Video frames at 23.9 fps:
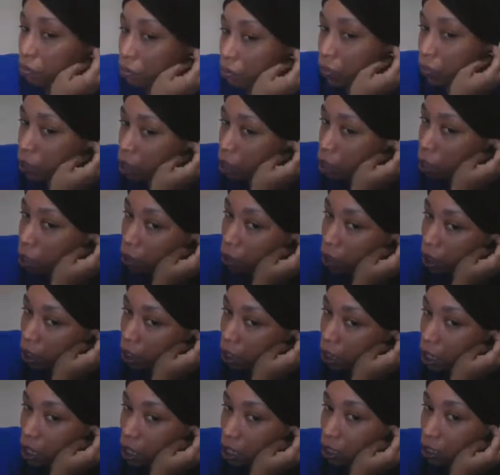to hold us
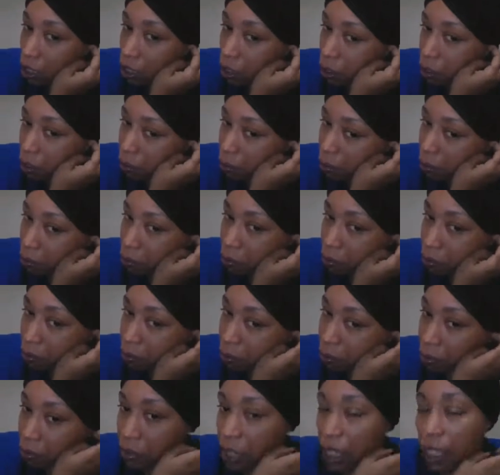under.
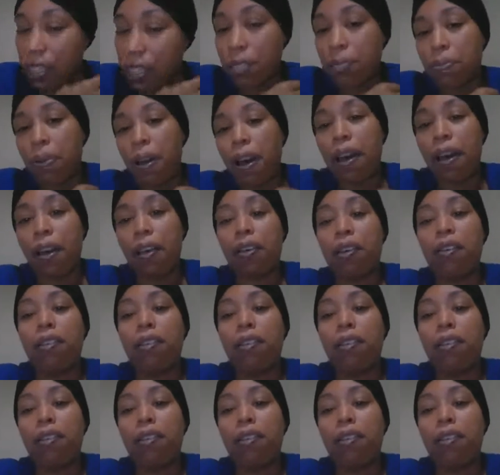That's why